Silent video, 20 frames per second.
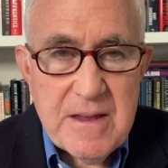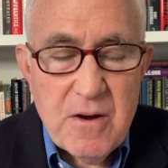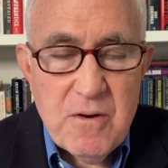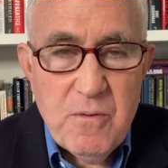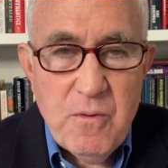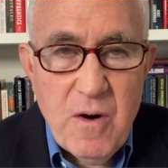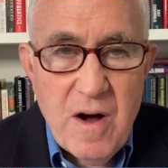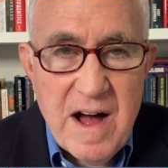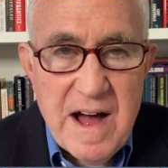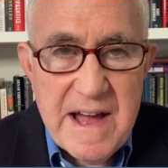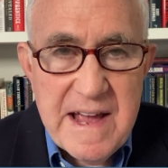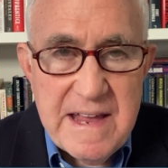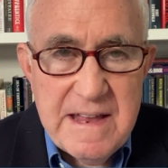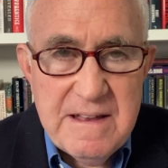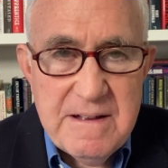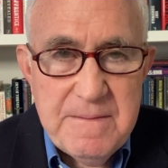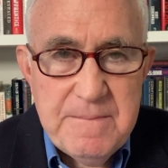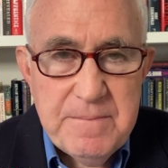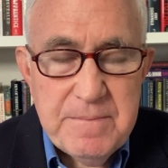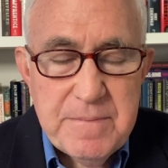
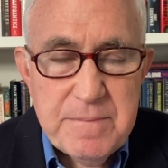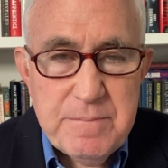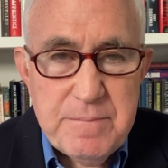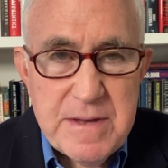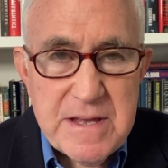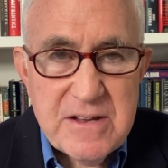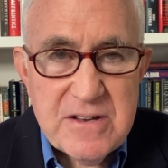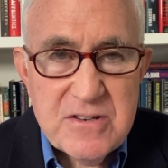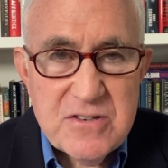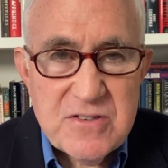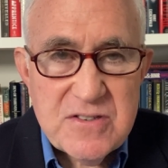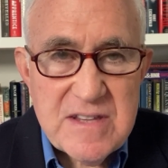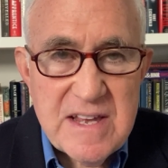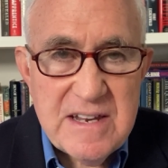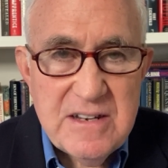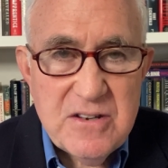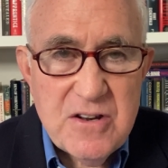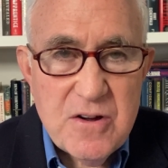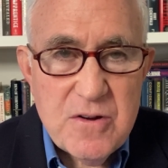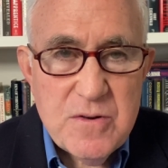Why? Because they
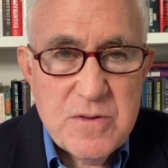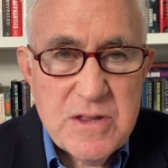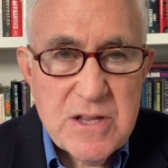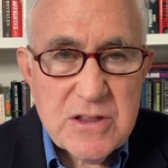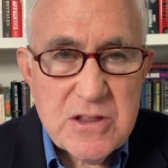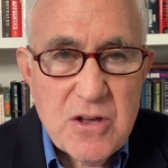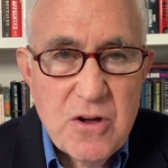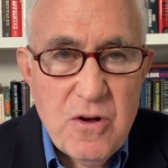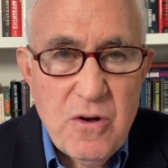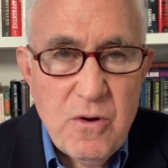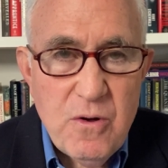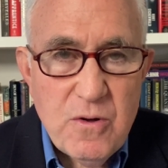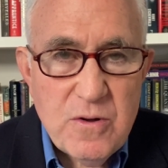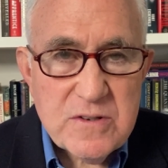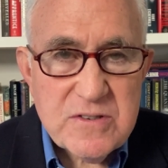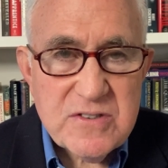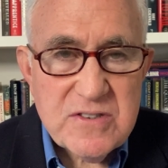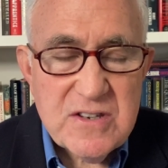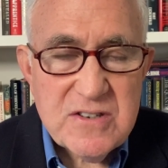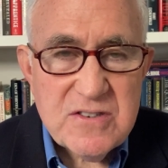know that the whole
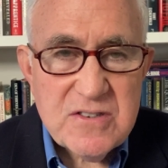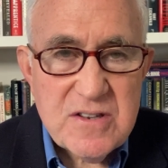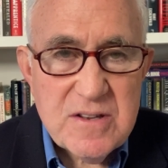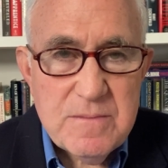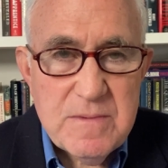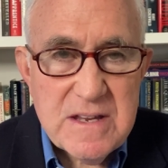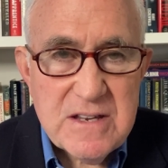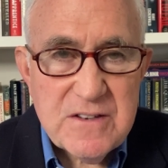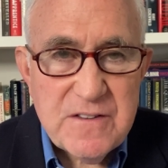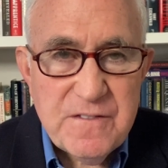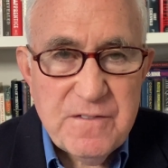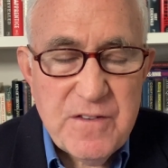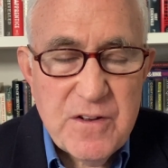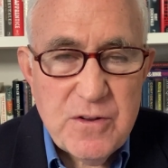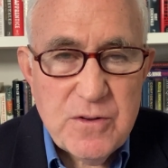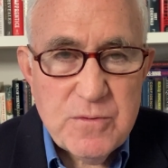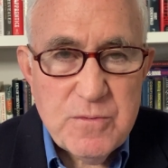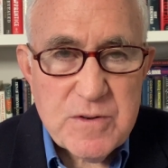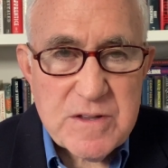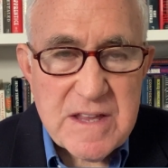system is
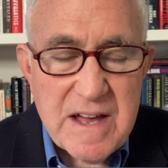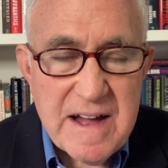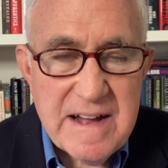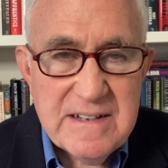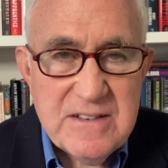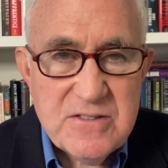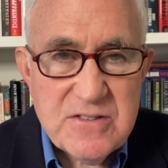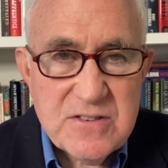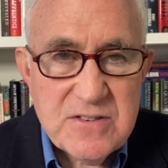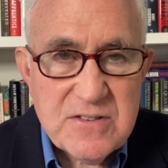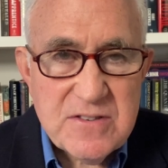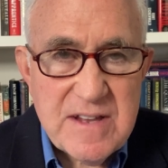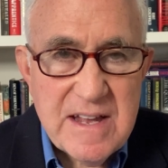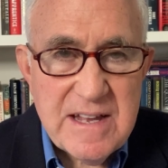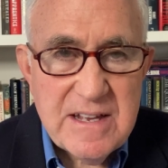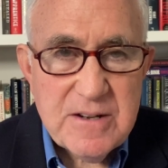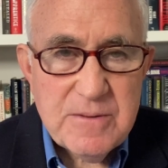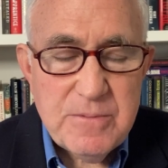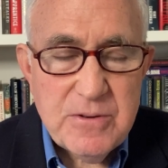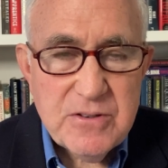filled with
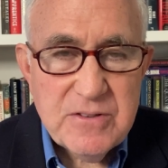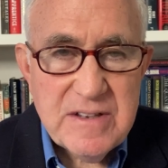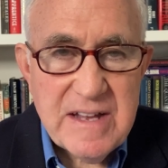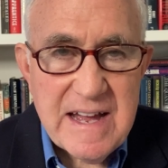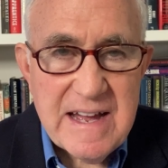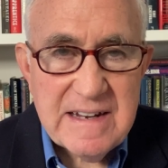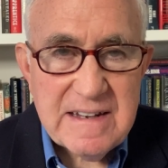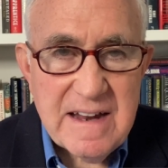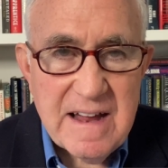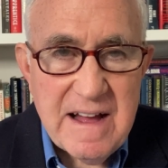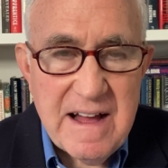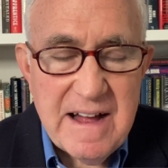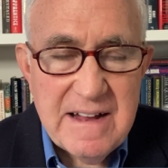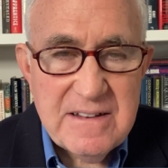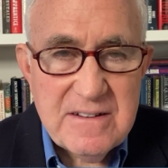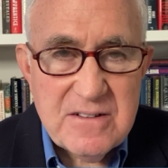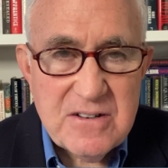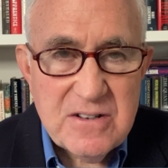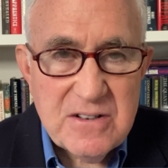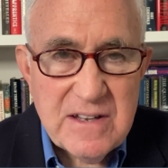unsustainable debt,
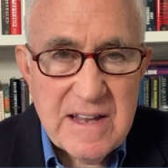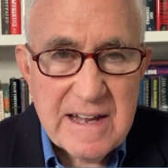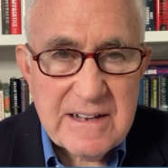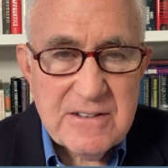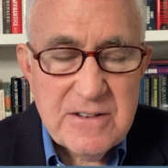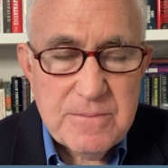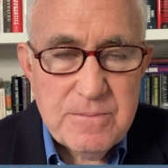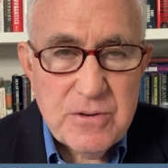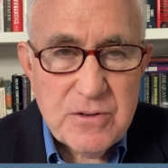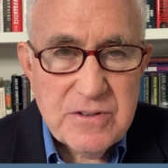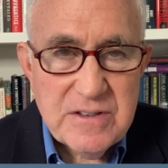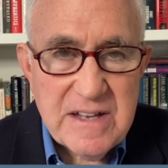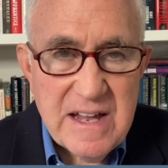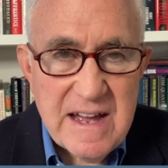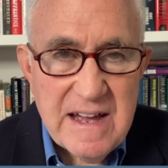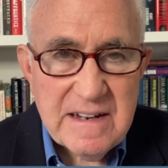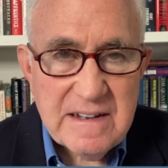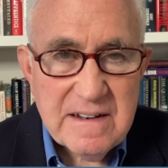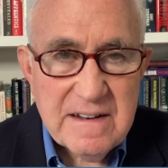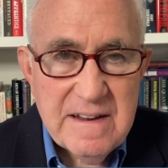uncollectible
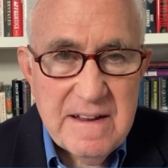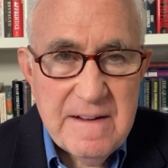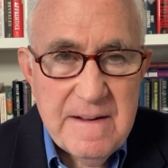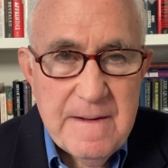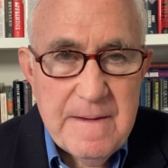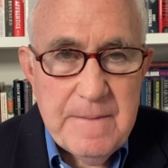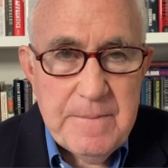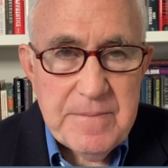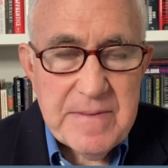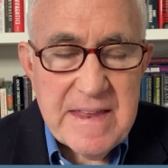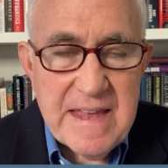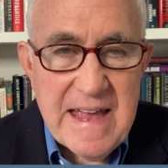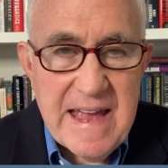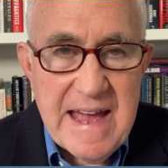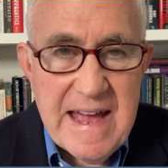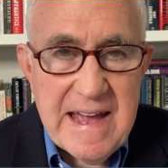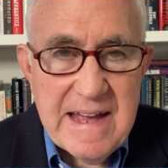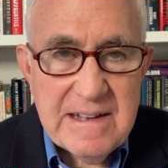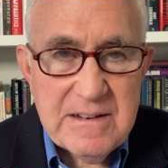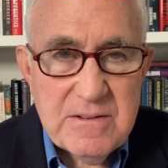debt,
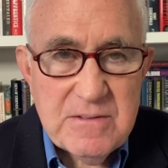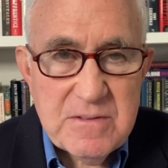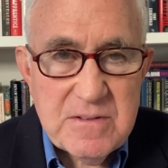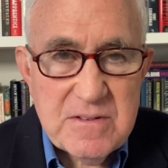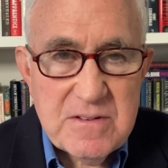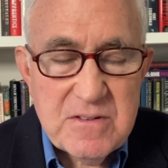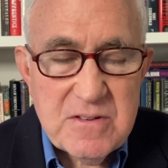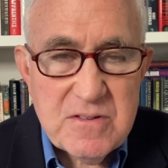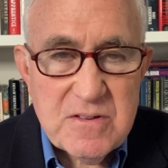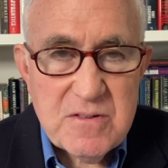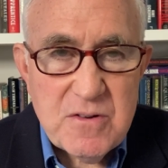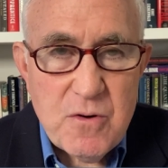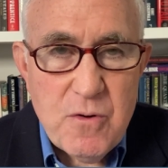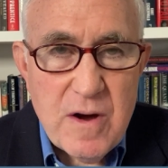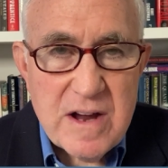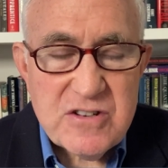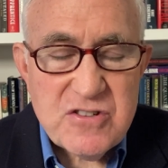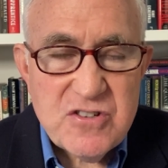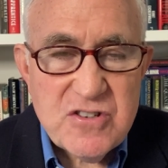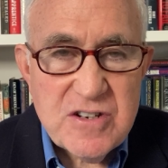and
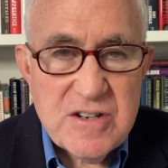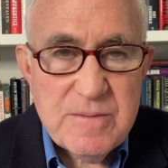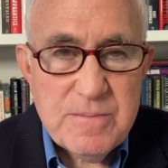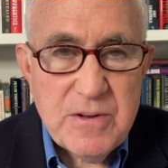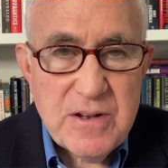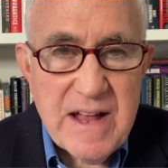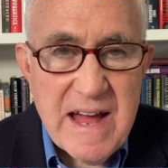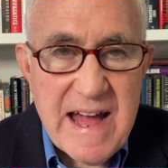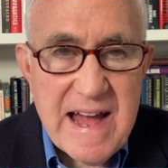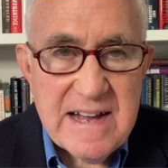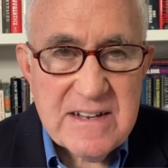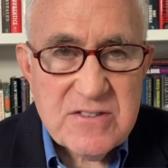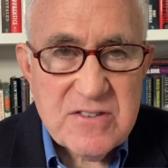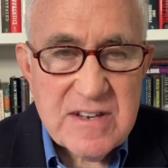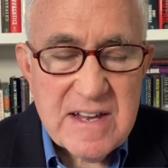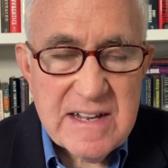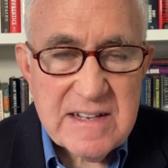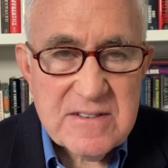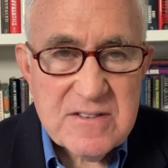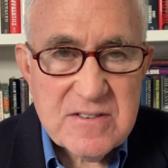questionable
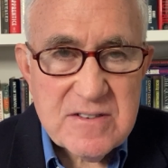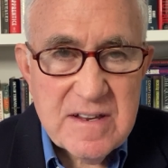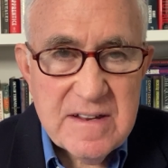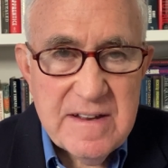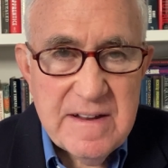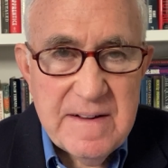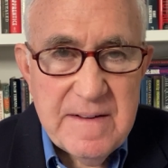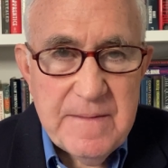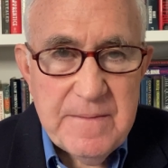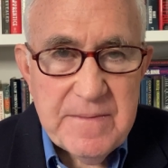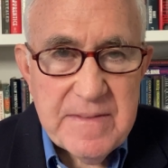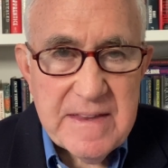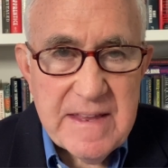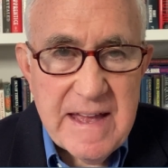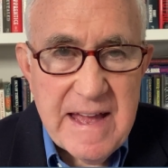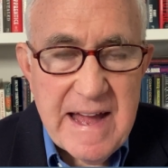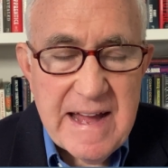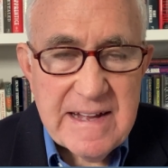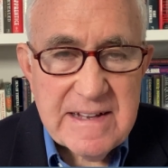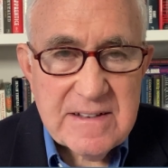assets
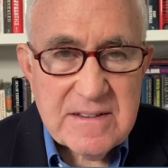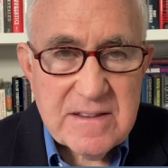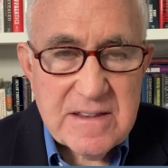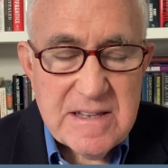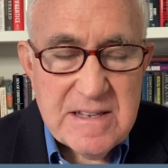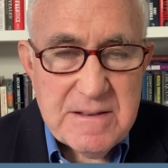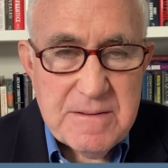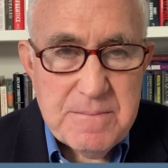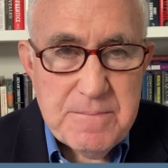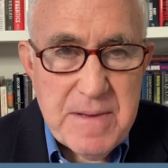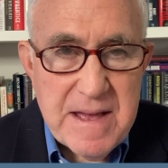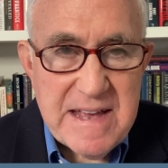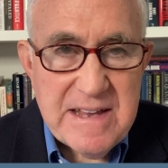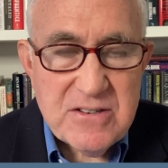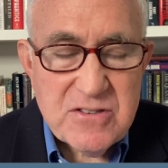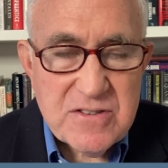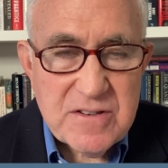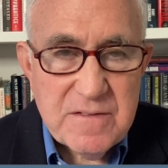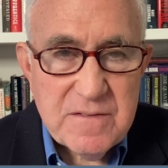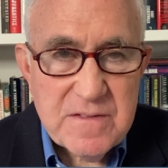at the
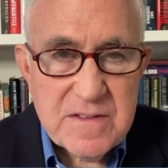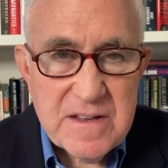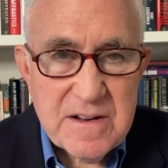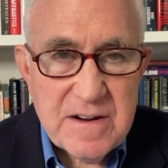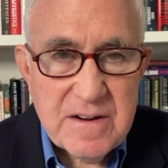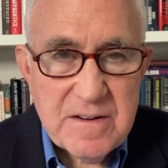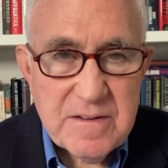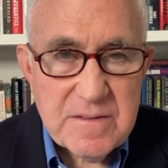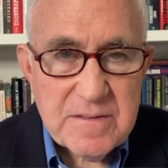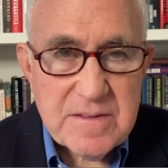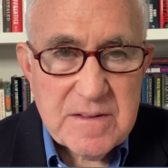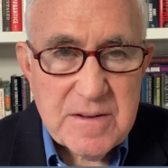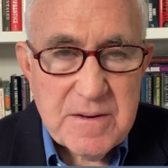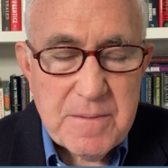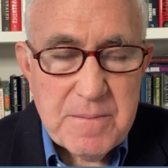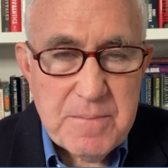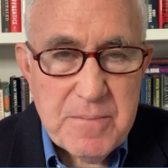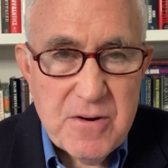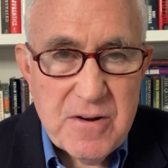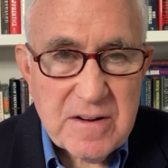base of their, their
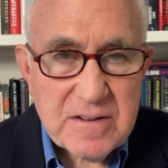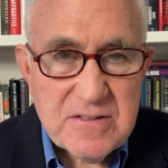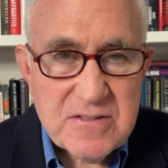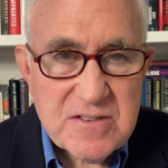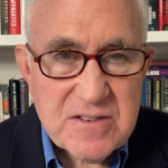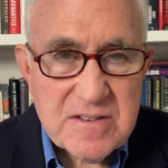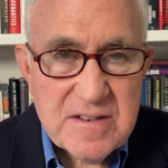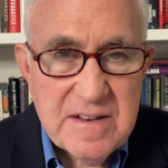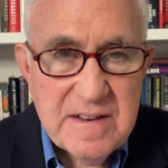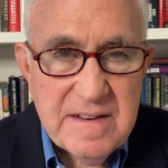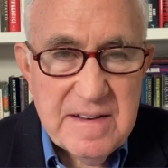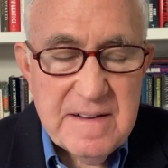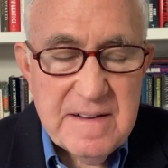books.